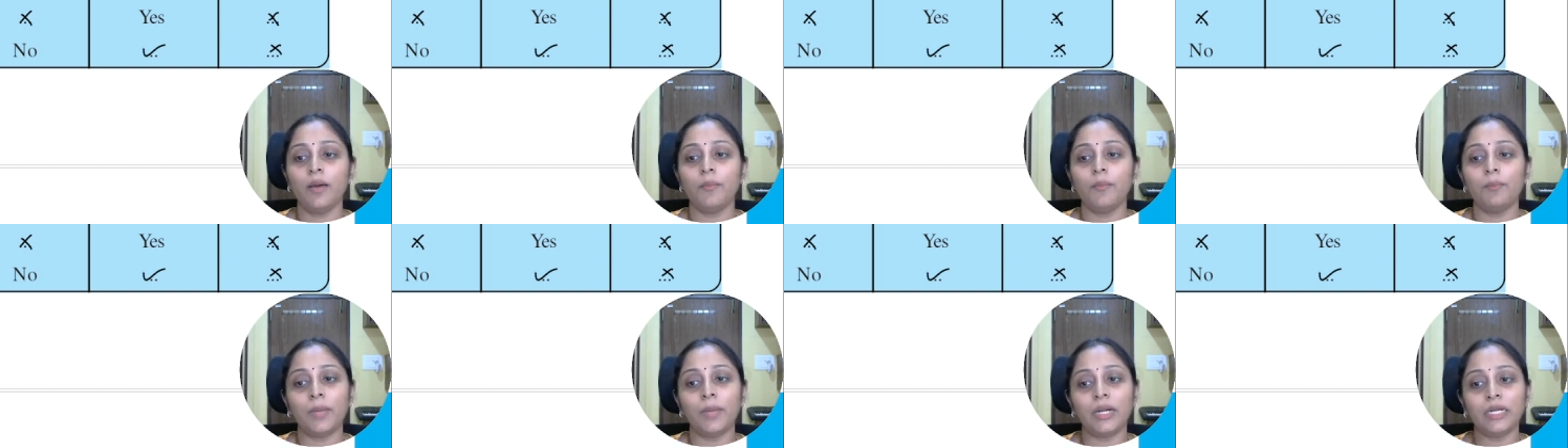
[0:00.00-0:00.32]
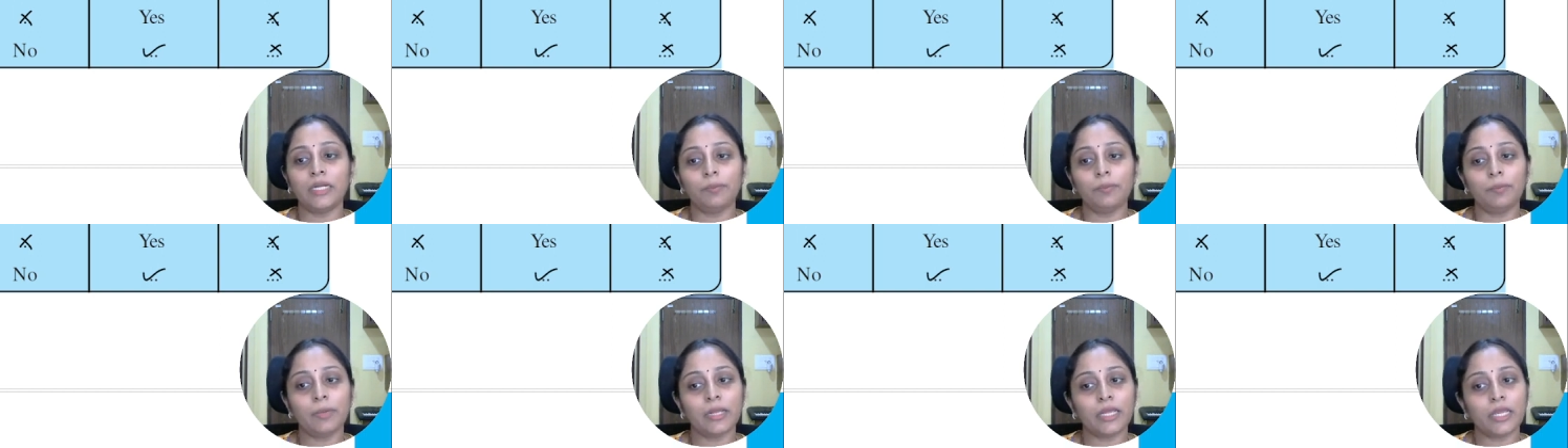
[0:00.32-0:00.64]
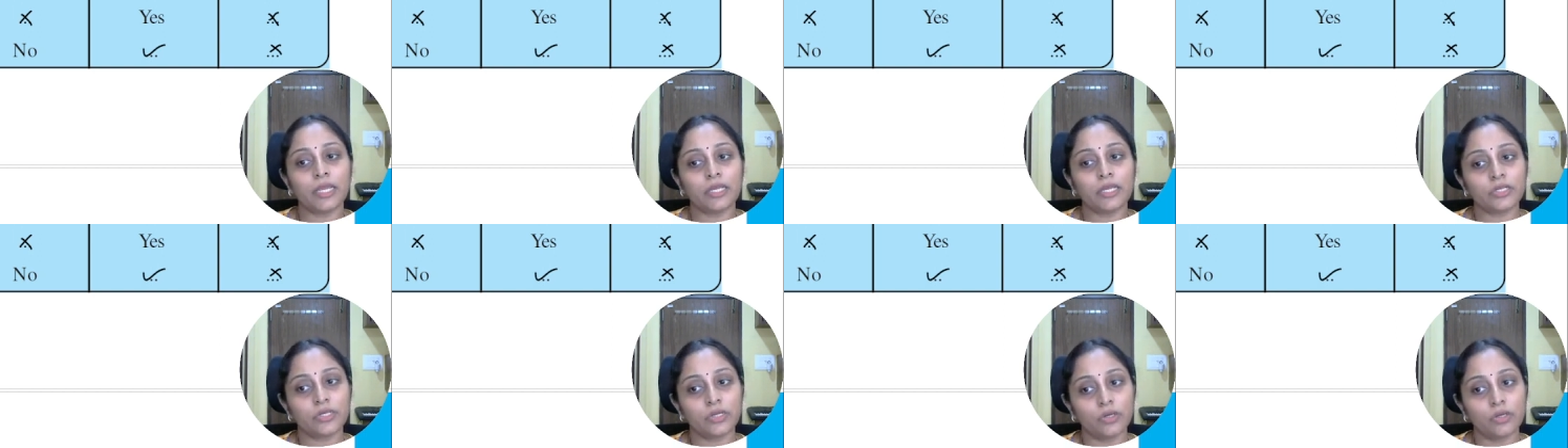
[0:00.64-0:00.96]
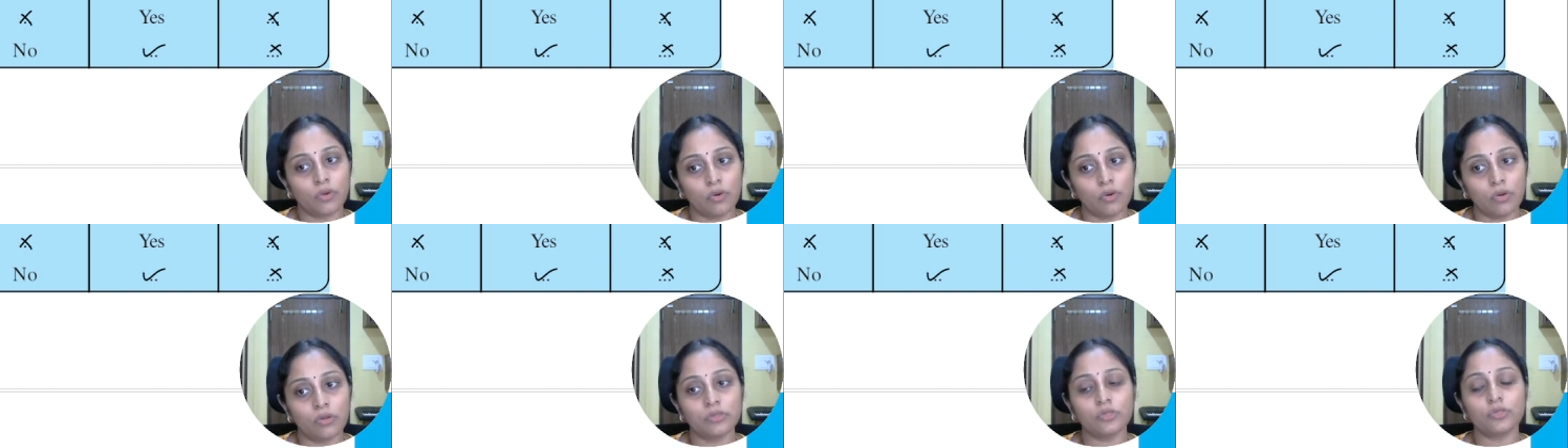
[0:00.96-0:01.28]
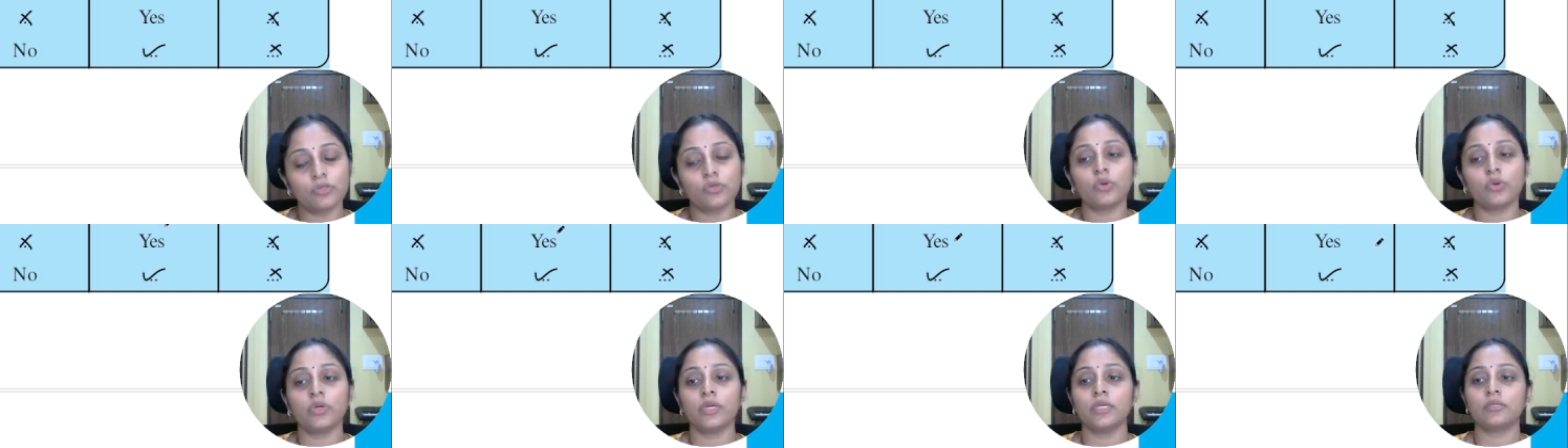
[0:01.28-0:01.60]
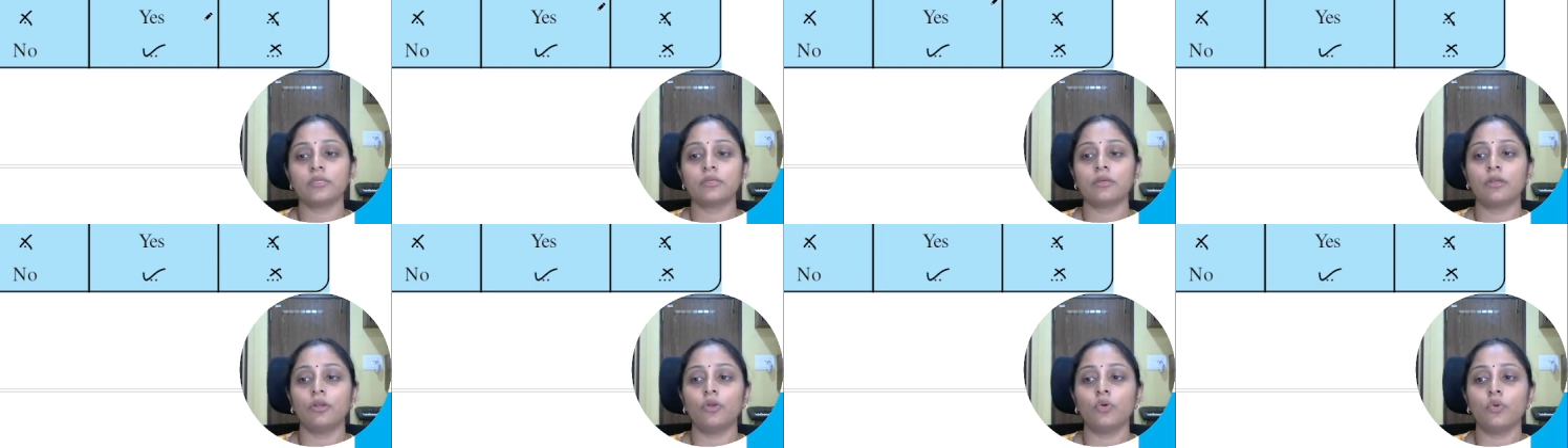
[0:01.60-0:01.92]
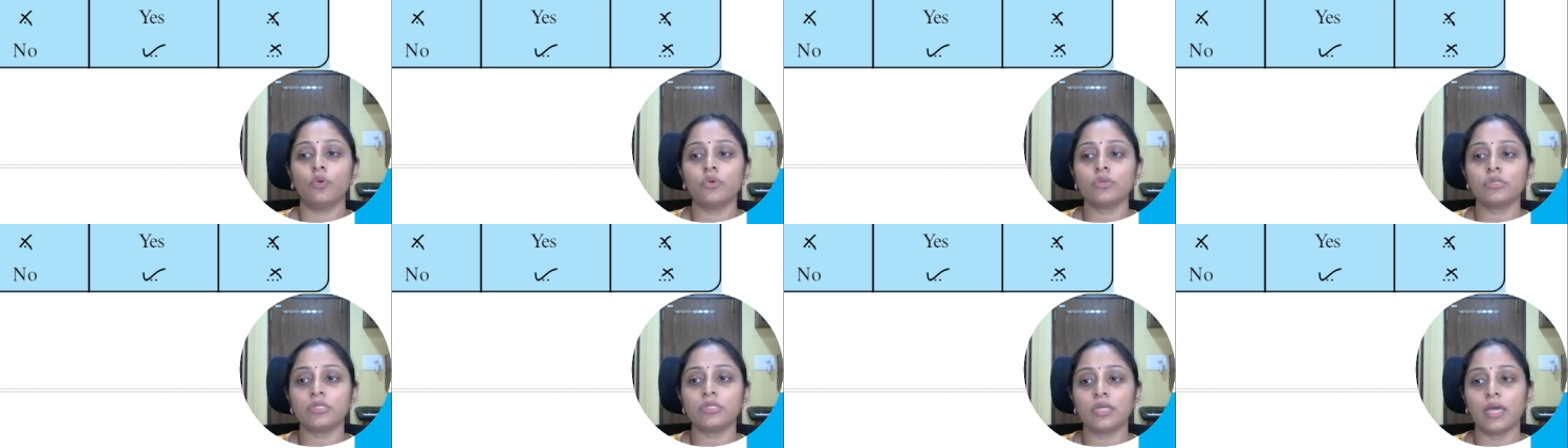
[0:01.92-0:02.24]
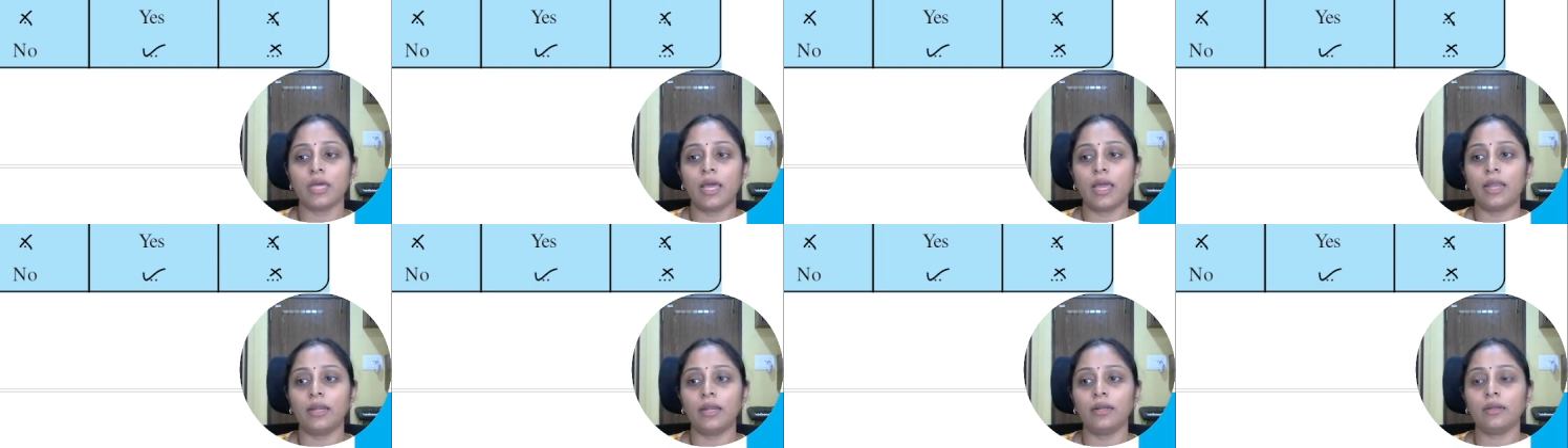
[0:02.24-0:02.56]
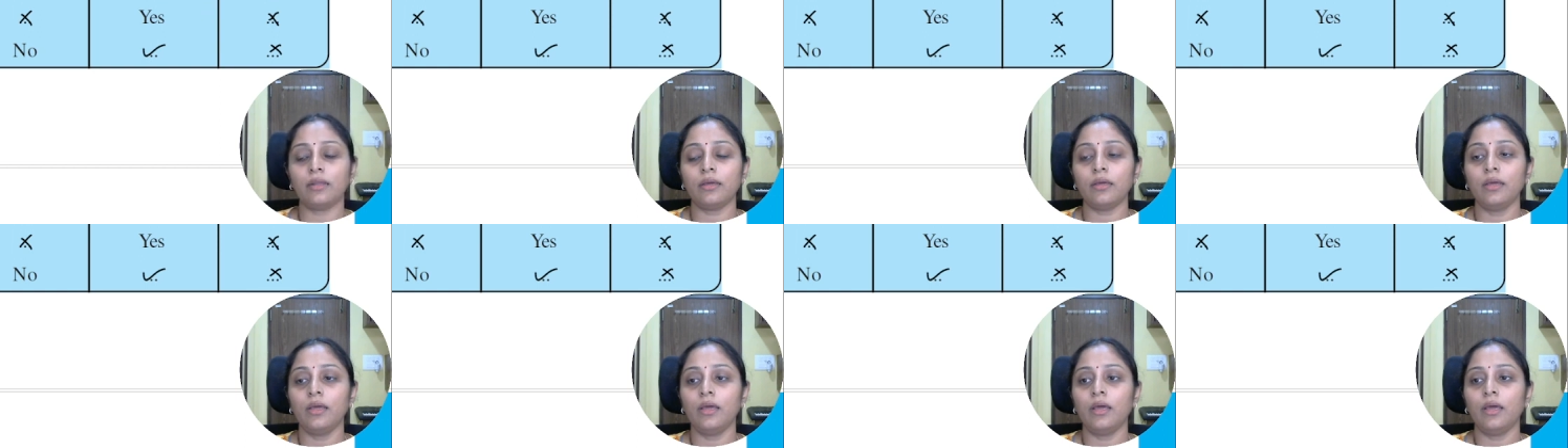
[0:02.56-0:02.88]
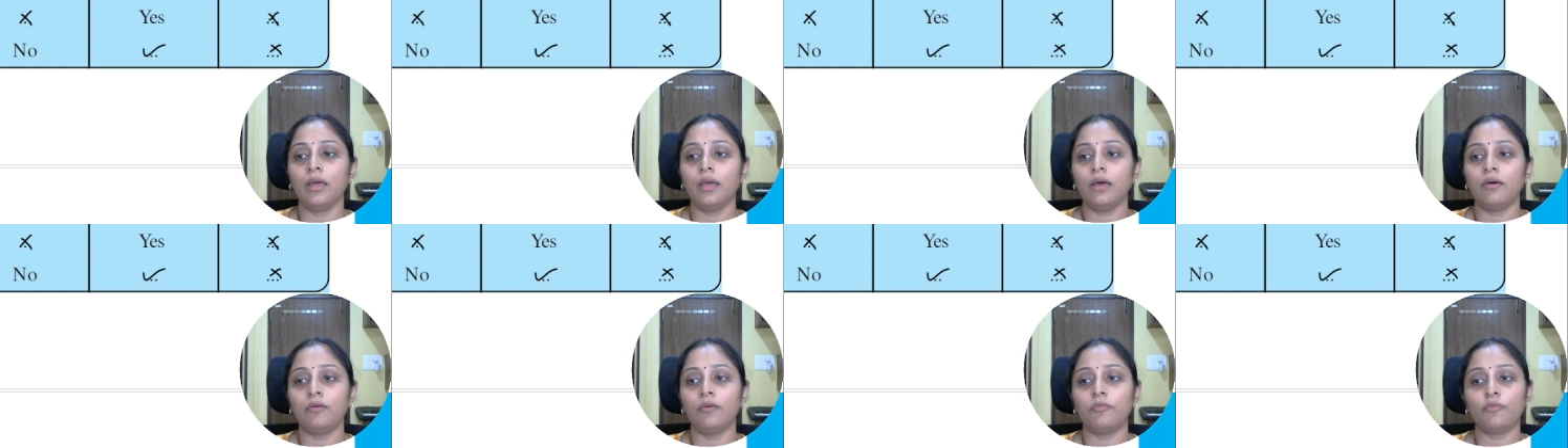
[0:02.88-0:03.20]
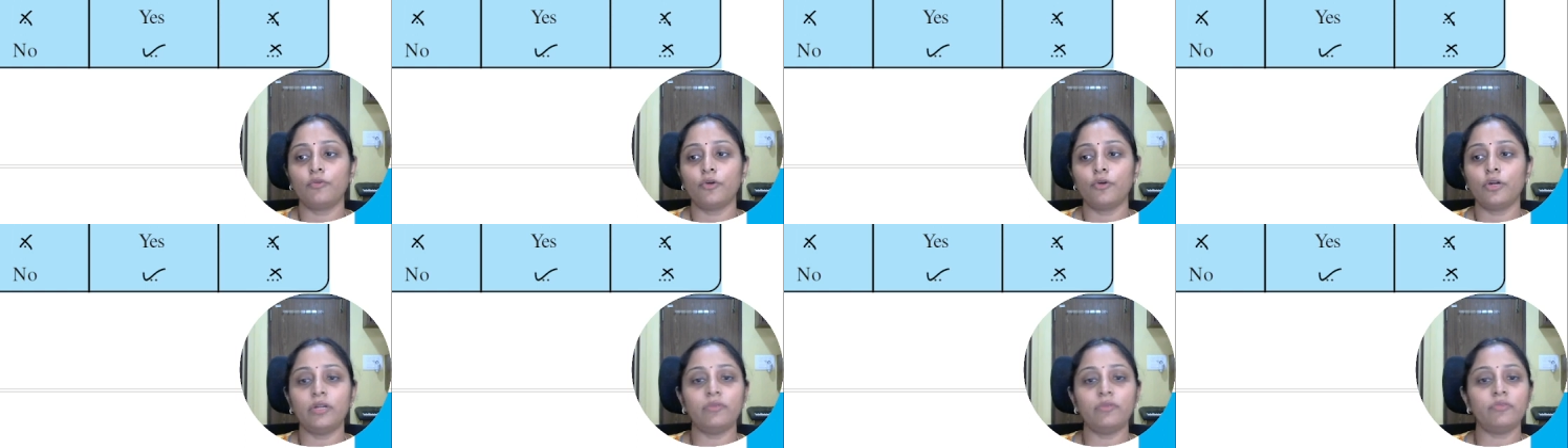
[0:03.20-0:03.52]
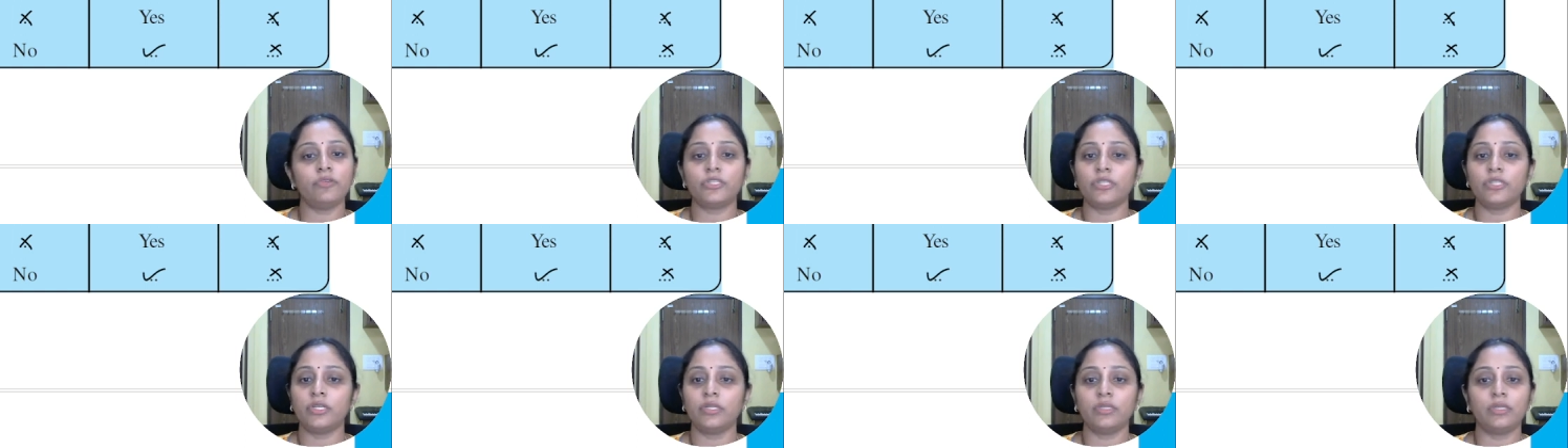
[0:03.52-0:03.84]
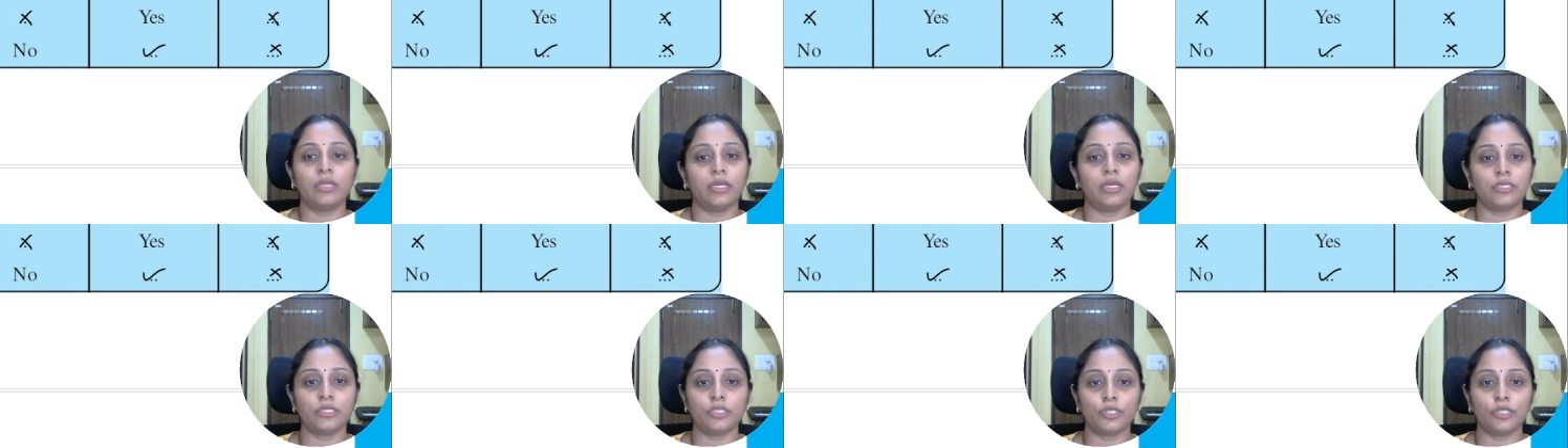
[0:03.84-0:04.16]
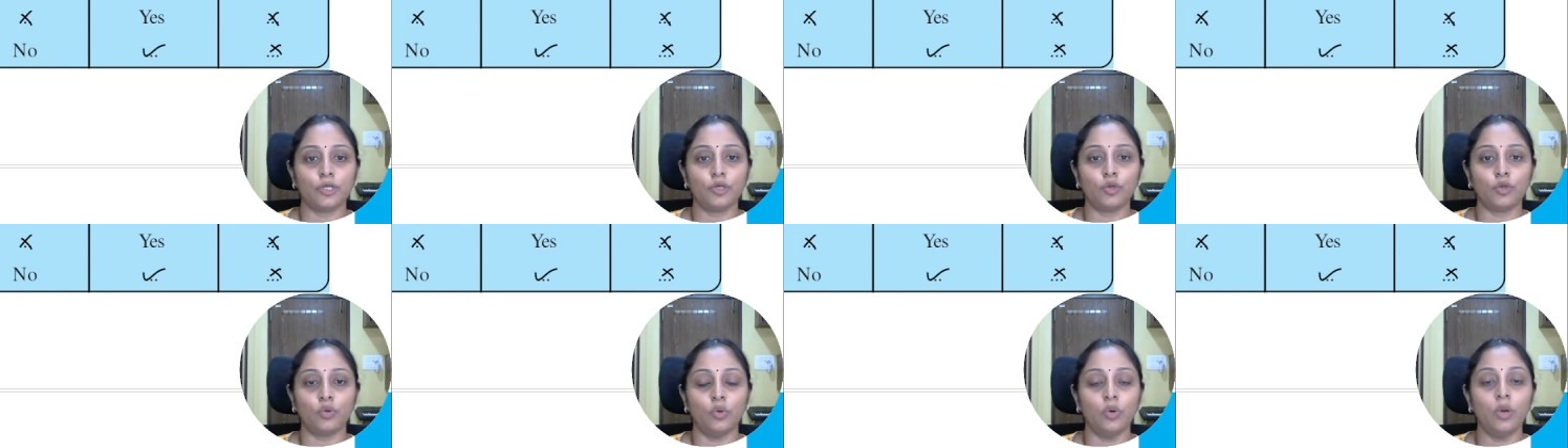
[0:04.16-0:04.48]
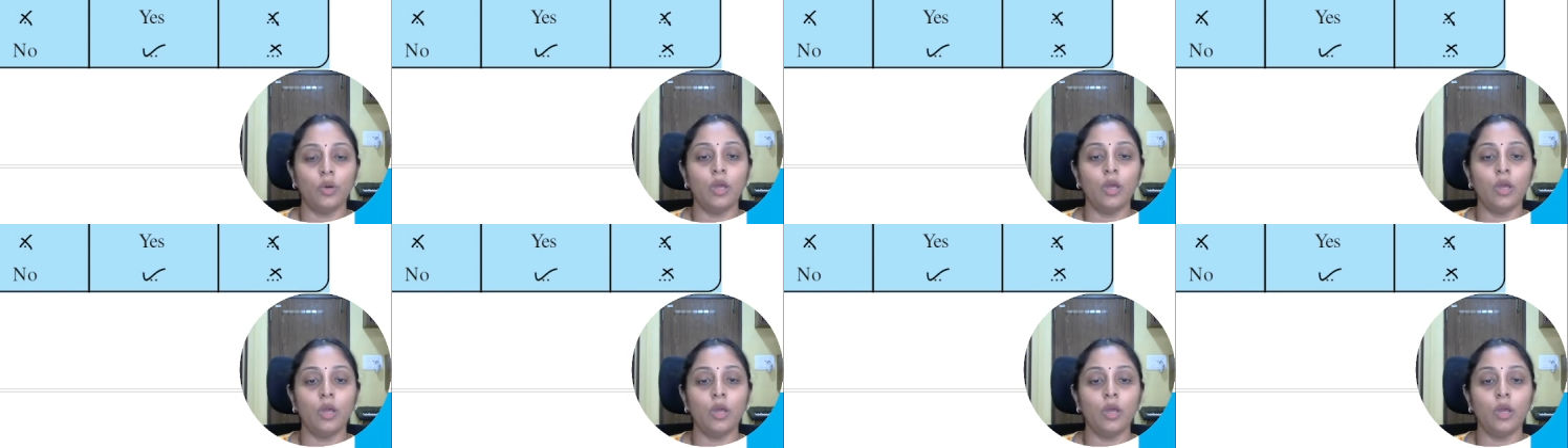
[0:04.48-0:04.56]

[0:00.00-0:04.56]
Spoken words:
Multiplication also is closed, and for division it's a no.